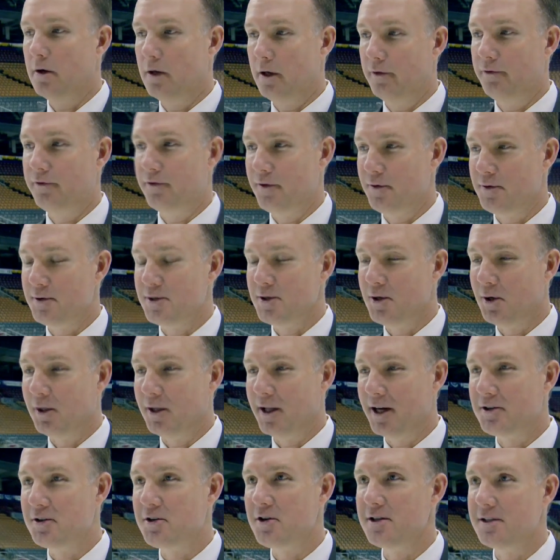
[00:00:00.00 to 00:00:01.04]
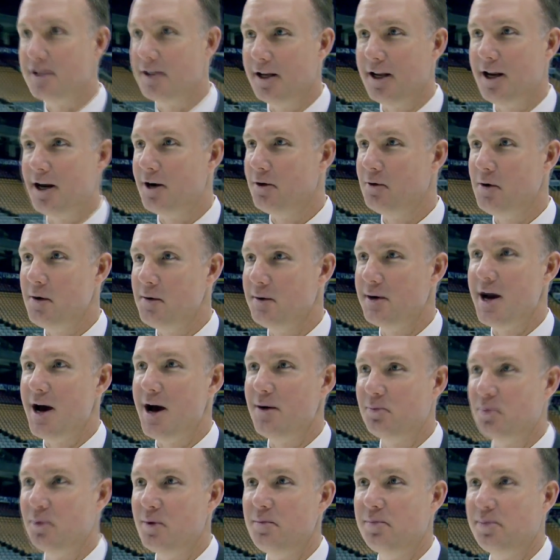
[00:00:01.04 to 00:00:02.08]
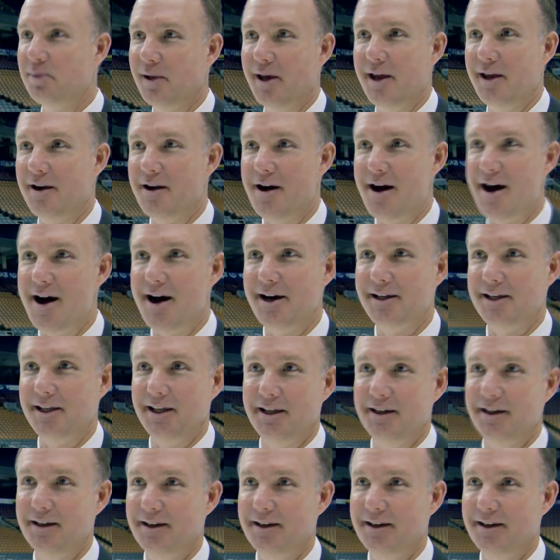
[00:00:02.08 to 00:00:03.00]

If there was no electricity here, we would not be playing hockey.